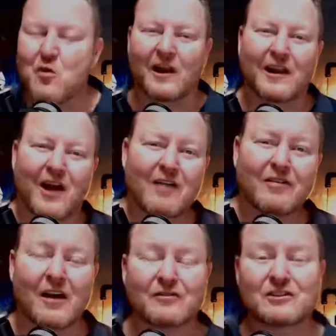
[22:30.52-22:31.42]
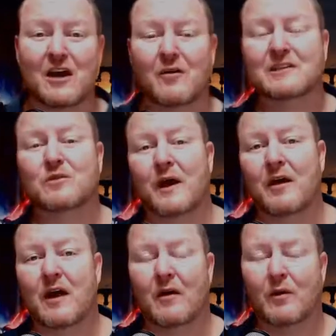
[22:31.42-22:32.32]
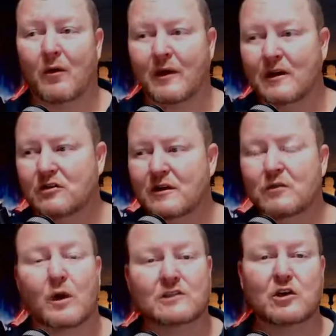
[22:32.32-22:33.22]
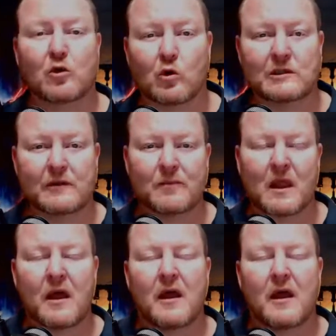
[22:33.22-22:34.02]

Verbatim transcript: well, a live live show is where I, I want to do it once a quarter.